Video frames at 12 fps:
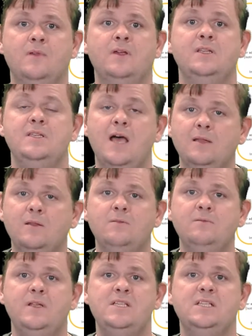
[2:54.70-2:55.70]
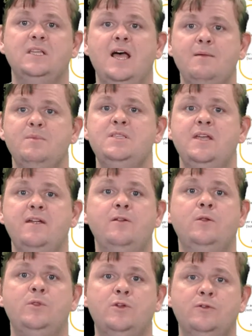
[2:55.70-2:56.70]
Nylon is a light
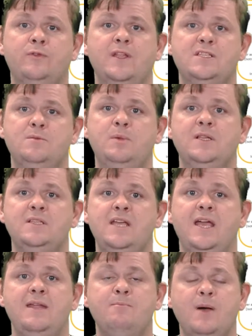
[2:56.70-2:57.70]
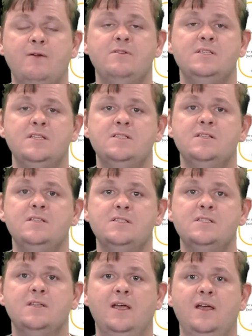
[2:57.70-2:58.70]
material with good flexibility and impact
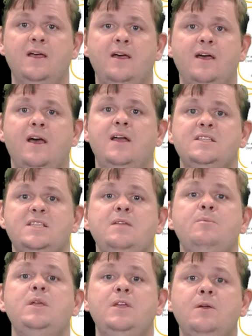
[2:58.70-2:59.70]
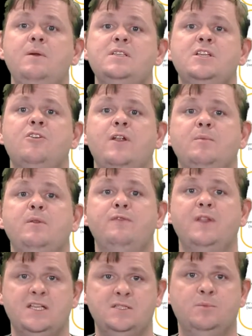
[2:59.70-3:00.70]
resistance. TPU is incredibly
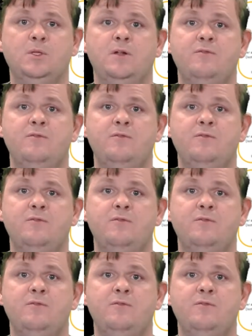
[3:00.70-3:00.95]
flexible and